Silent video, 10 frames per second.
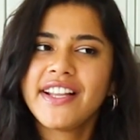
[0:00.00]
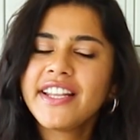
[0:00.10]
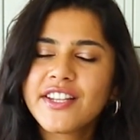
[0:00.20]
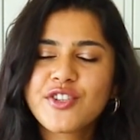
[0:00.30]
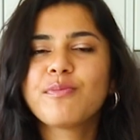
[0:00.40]
I
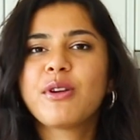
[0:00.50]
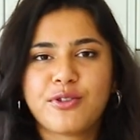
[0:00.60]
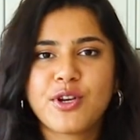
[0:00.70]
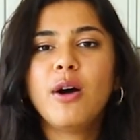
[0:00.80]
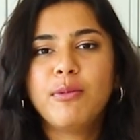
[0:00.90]
think this should be the
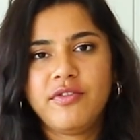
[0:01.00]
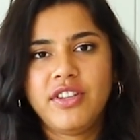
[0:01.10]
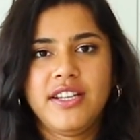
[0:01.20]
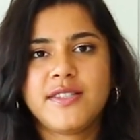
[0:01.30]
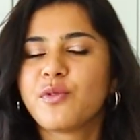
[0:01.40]
top of
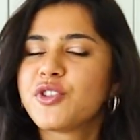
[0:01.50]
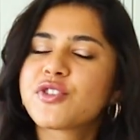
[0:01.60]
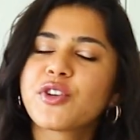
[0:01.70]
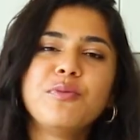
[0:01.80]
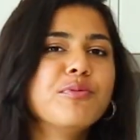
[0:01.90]
the list. We're
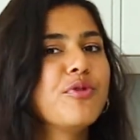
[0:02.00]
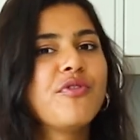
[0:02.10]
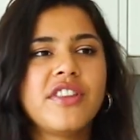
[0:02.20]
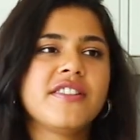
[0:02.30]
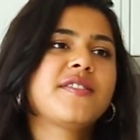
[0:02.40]
just going to
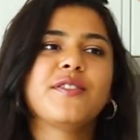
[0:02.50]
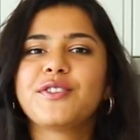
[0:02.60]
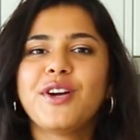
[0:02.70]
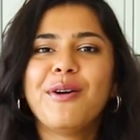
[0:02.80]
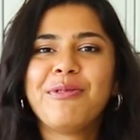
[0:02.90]
move this to the
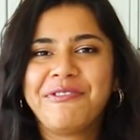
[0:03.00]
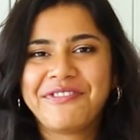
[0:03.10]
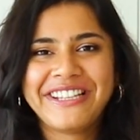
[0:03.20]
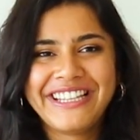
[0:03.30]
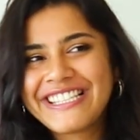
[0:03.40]
top
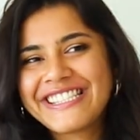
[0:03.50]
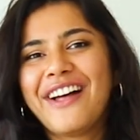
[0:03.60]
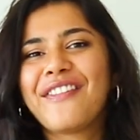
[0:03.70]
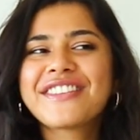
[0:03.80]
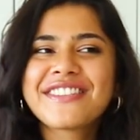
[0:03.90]
of the list
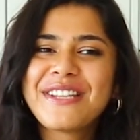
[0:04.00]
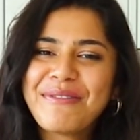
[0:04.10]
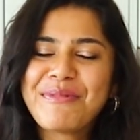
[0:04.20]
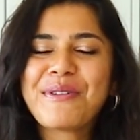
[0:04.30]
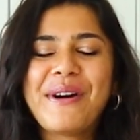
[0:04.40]
now. This is
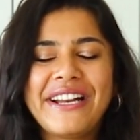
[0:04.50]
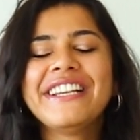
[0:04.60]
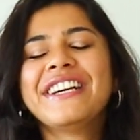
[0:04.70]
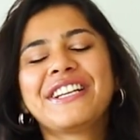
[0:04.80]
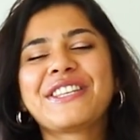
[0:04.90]
number one
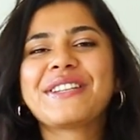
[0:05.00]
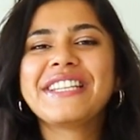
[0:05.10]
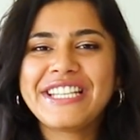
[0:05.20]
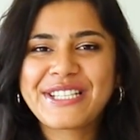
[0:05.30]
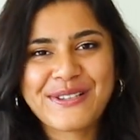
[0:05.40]
you
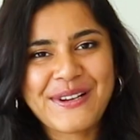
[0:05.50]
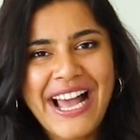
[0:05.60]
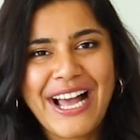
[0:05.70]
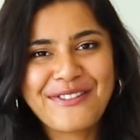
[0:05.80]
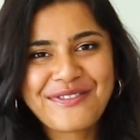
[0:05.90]
need to
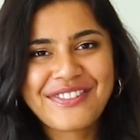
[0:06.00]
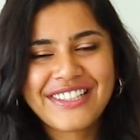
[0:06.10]
have.